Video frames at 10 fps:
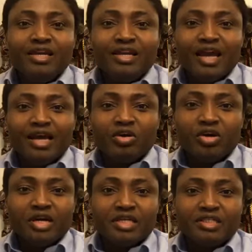They are
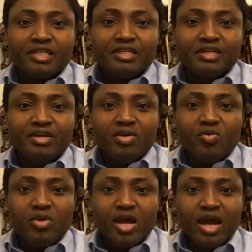not resting.
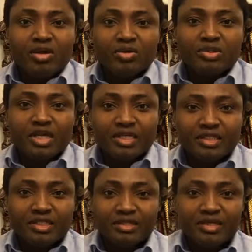We are not
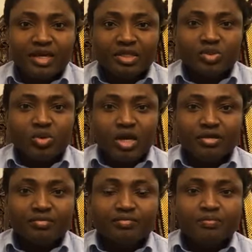resting as well.